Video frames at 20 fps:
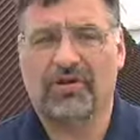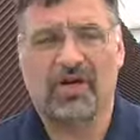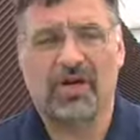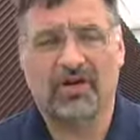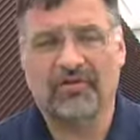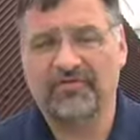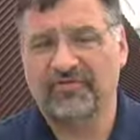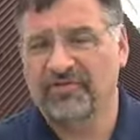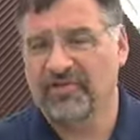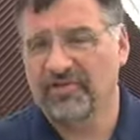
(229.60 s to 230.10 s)

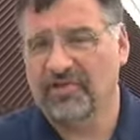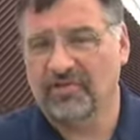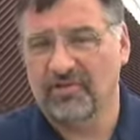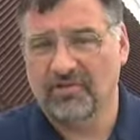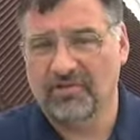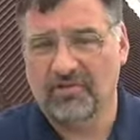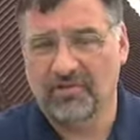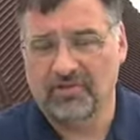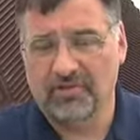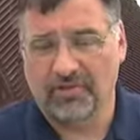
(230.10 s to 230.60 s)
of
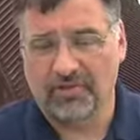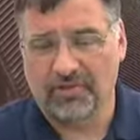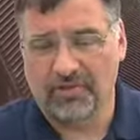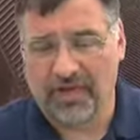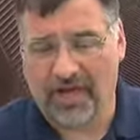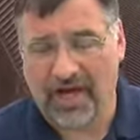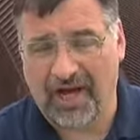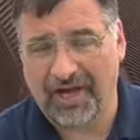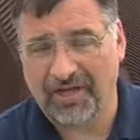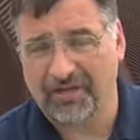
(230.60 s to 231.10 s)

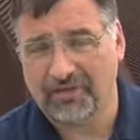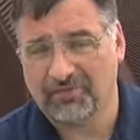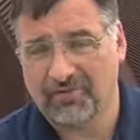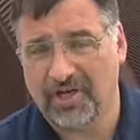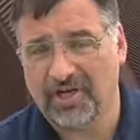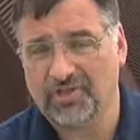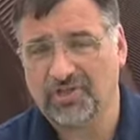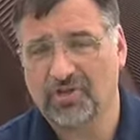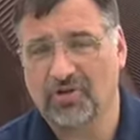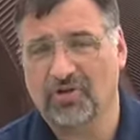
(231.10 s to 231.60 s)
high
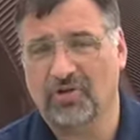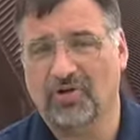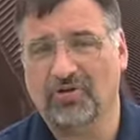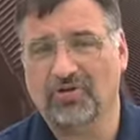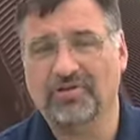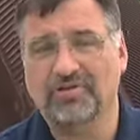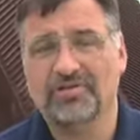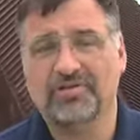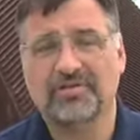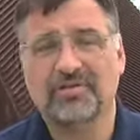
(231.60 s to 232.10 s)

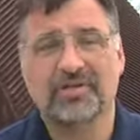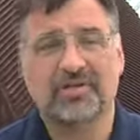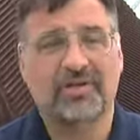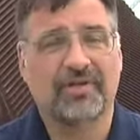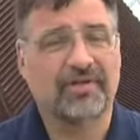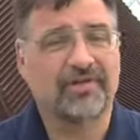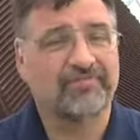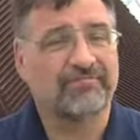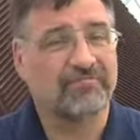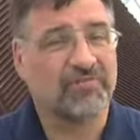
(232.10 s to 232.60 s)
thresholds,
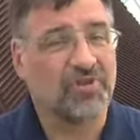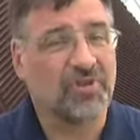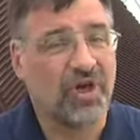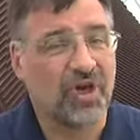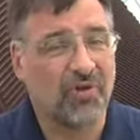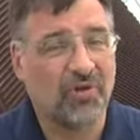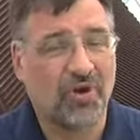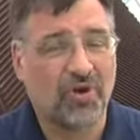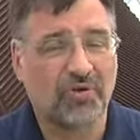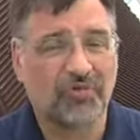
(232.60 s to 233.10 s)

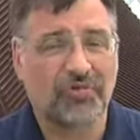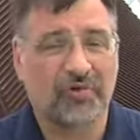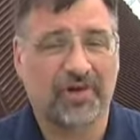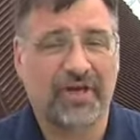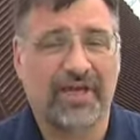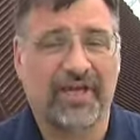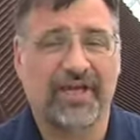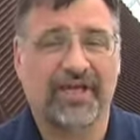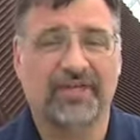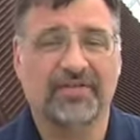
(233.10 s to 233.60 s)
low
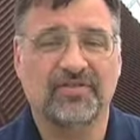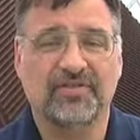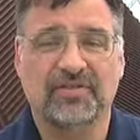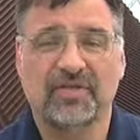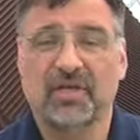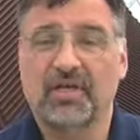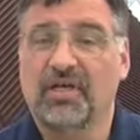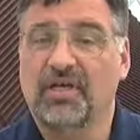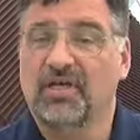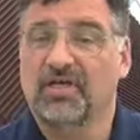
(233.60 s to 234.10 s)
overheads,
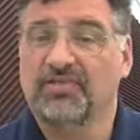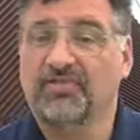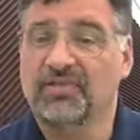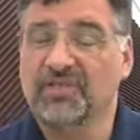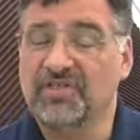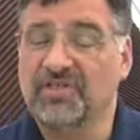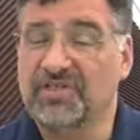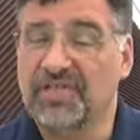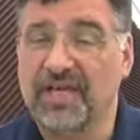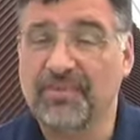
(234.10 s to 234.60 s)
the
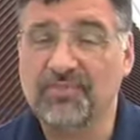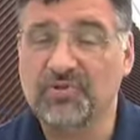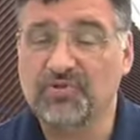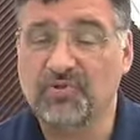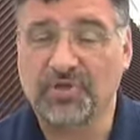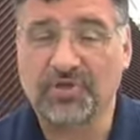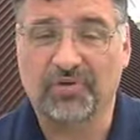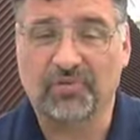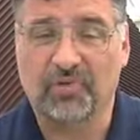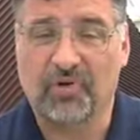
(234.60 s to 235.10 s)
steps
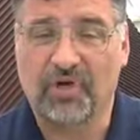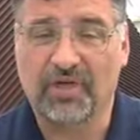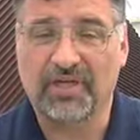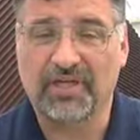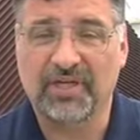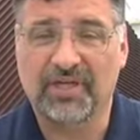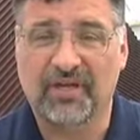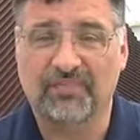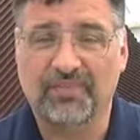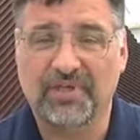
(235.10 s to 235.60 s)
when you're
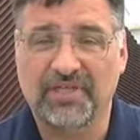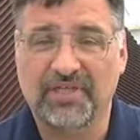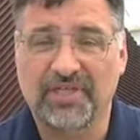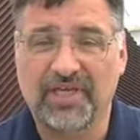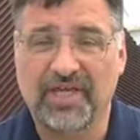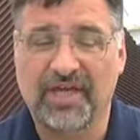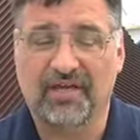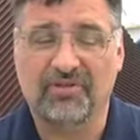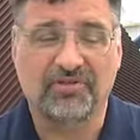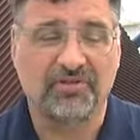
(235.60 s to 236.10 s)
walking up and
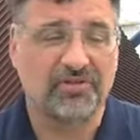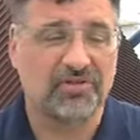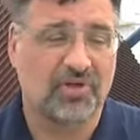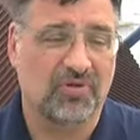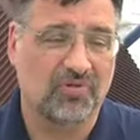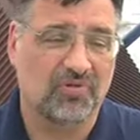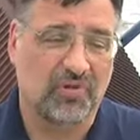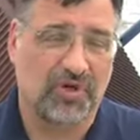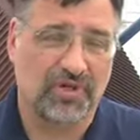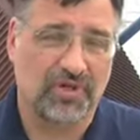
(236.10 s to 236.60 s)
down. You
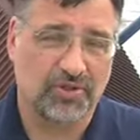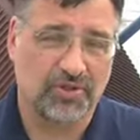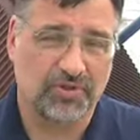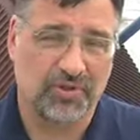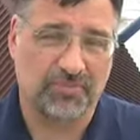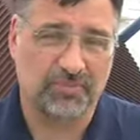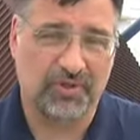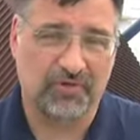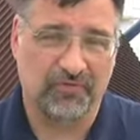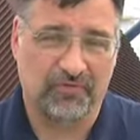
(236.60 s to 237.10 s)
don't want to
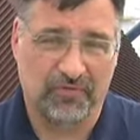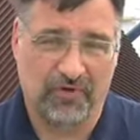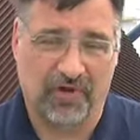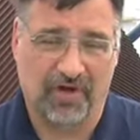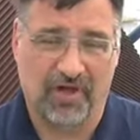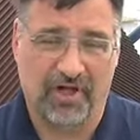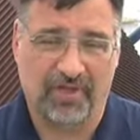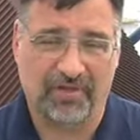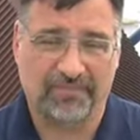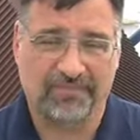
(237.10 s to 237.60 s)
trip and
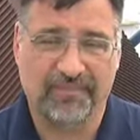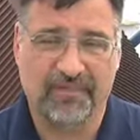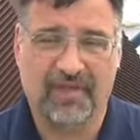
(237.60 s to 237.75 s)
fall.